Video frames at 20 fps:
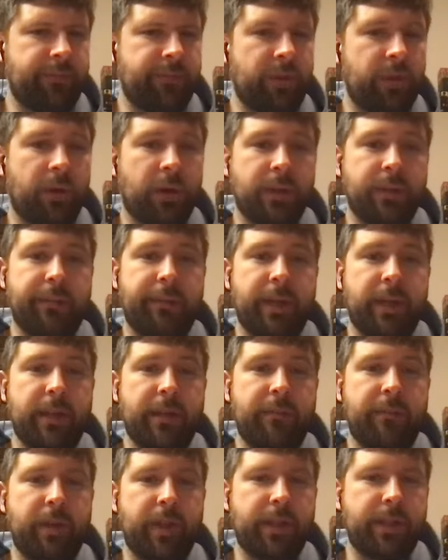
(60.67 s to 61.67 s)
You are to make
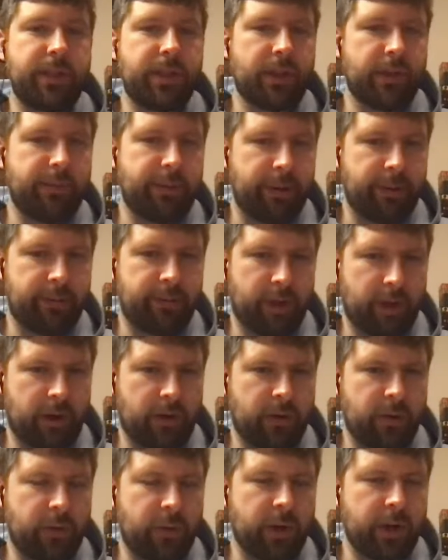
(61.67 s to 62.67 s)
them with cherubim that
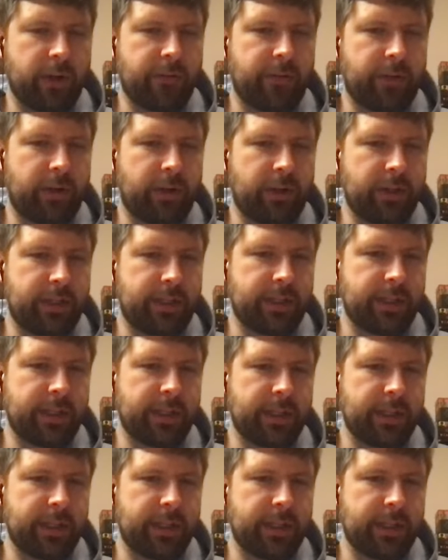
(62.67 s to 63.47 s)
are the work of an artistic